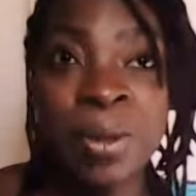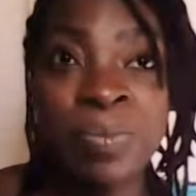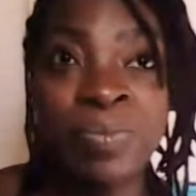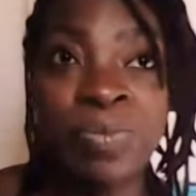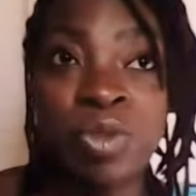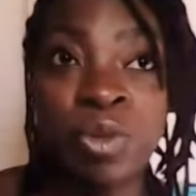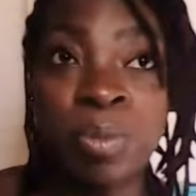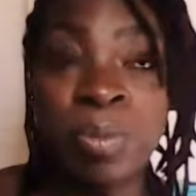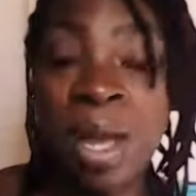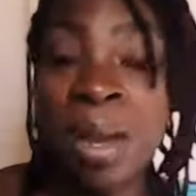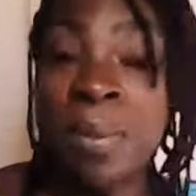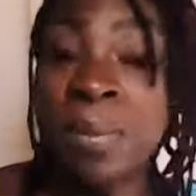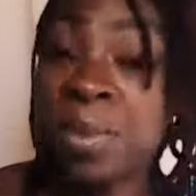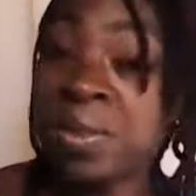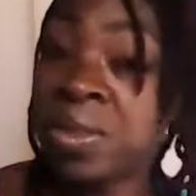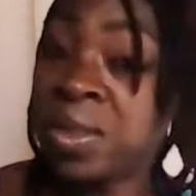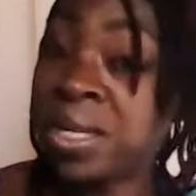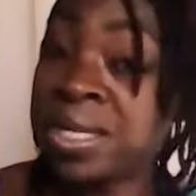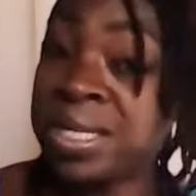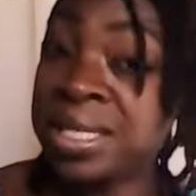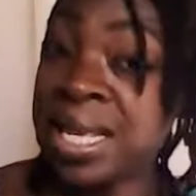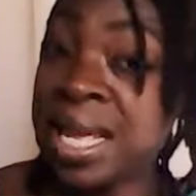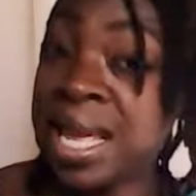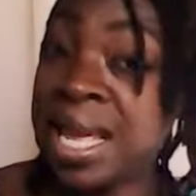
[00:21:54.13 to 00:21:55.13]
Remember the
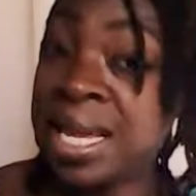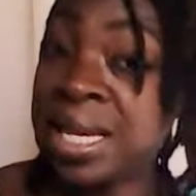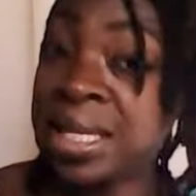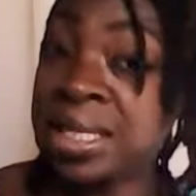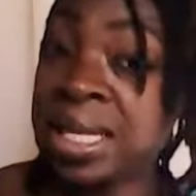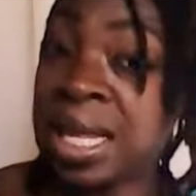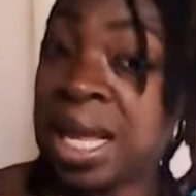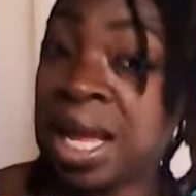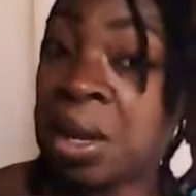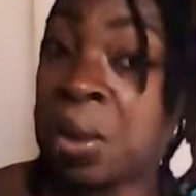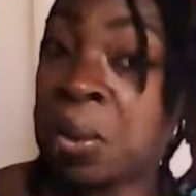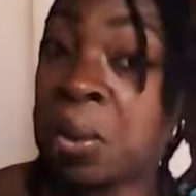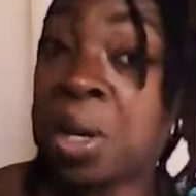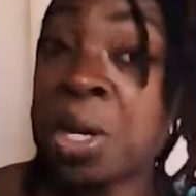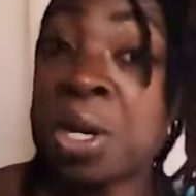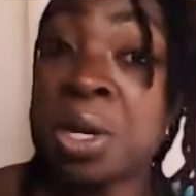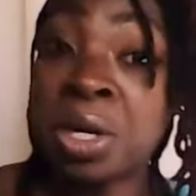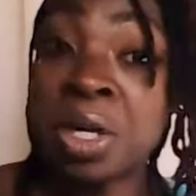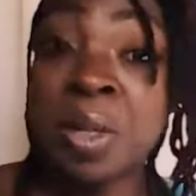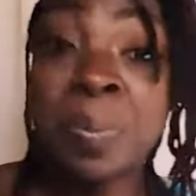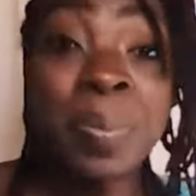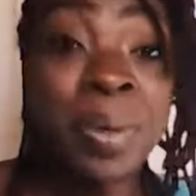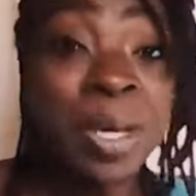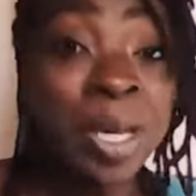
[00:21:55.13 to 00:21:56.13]
saying now,
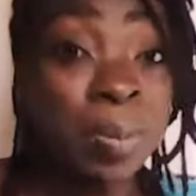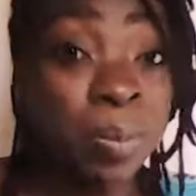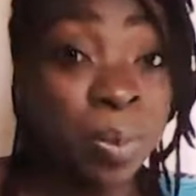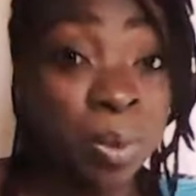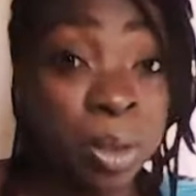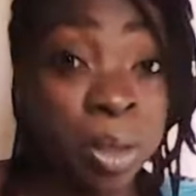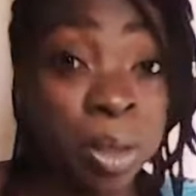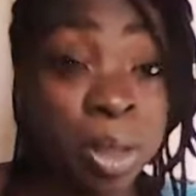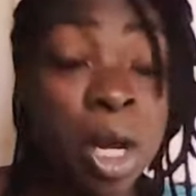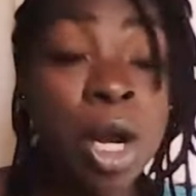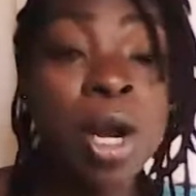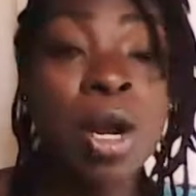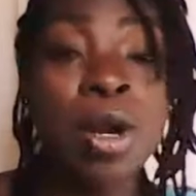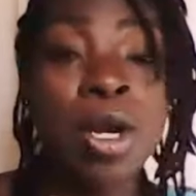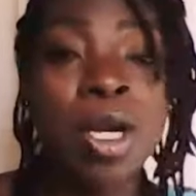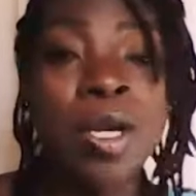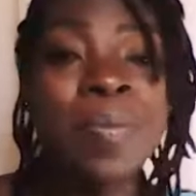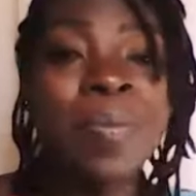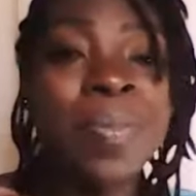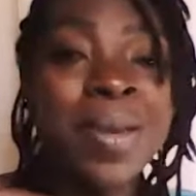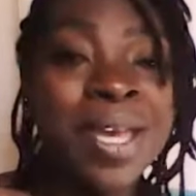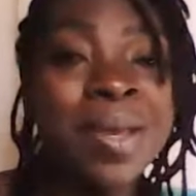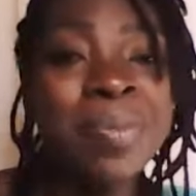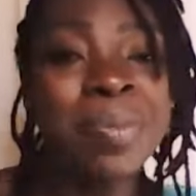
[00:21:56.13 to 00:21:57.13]
hurt people, hurt
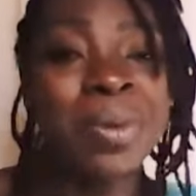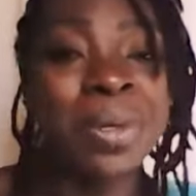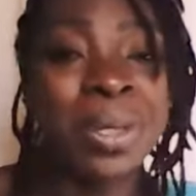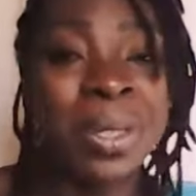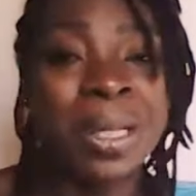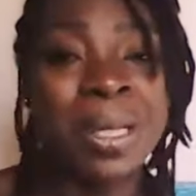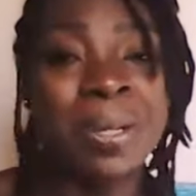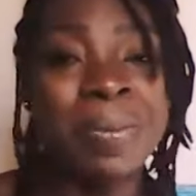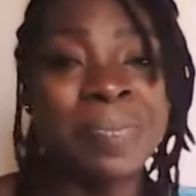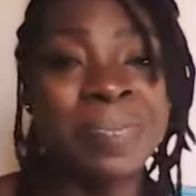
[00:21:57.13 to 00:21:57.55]
people.